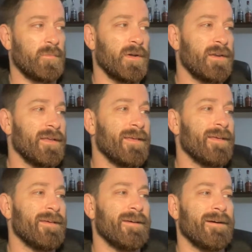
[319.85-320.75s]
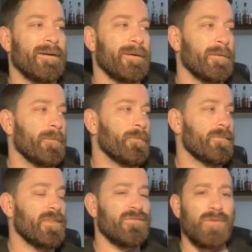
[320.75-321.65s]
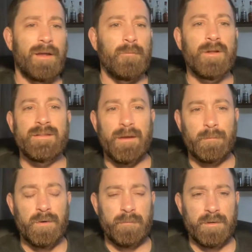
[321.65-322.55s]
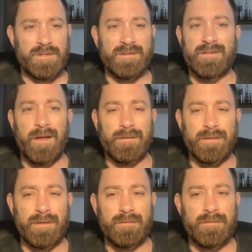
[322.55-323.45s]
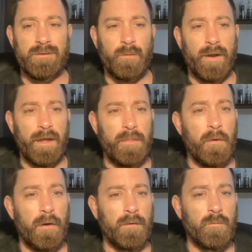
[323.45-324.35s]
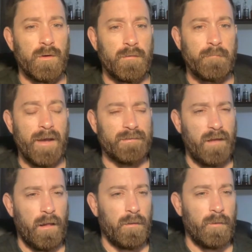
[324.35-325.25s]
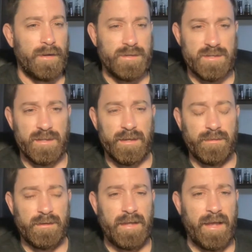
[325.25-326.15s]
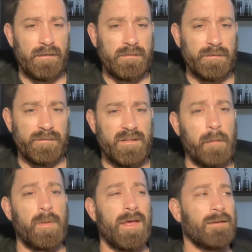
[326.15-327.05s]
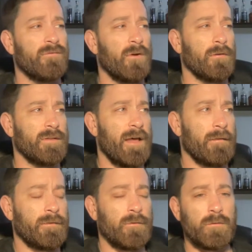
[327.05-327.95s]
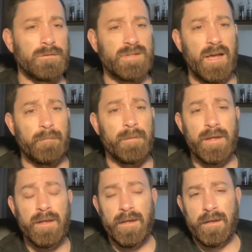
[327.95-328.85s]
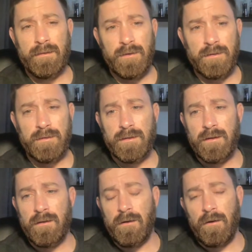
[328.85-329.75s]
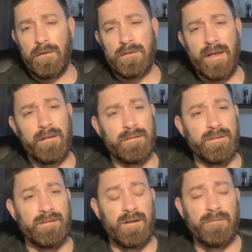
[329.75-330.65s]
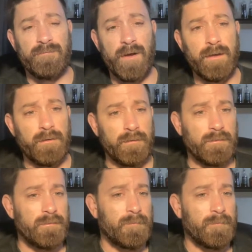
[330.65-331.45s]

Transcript: But this fight went down pretty much exactly the way I thought it would. Max Holloway just leading the dance, a step ahead of Arnold Allen the whole time. And look, Arnold Allen's a tough fighter.